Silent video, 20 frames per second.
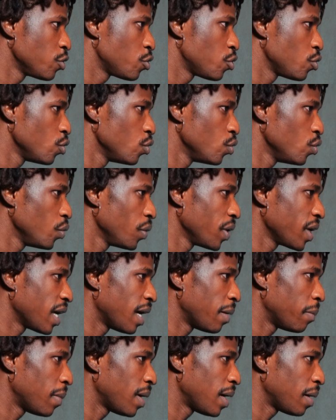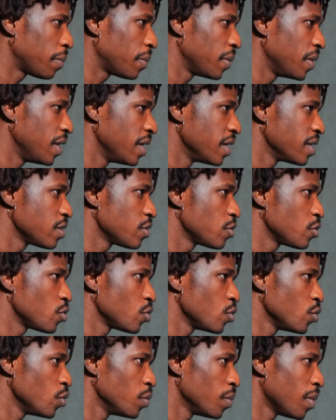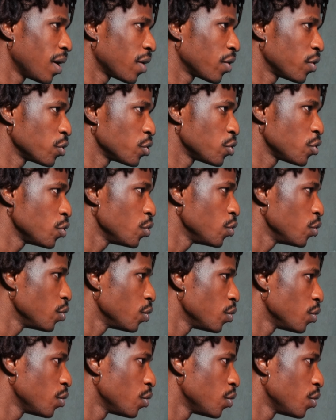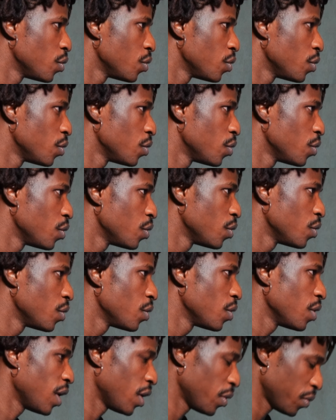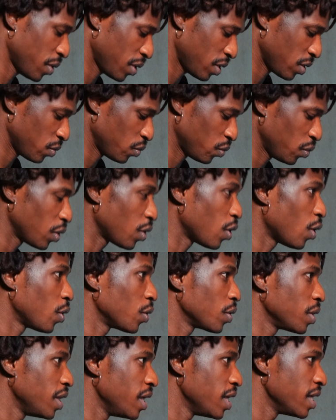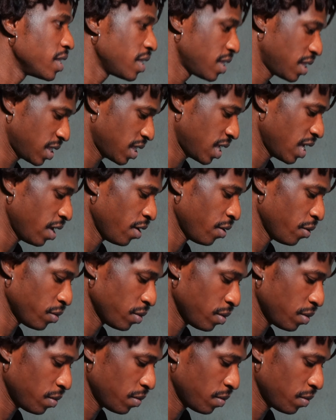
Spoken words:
2, we can map this to macro 2. And we'll call this scales.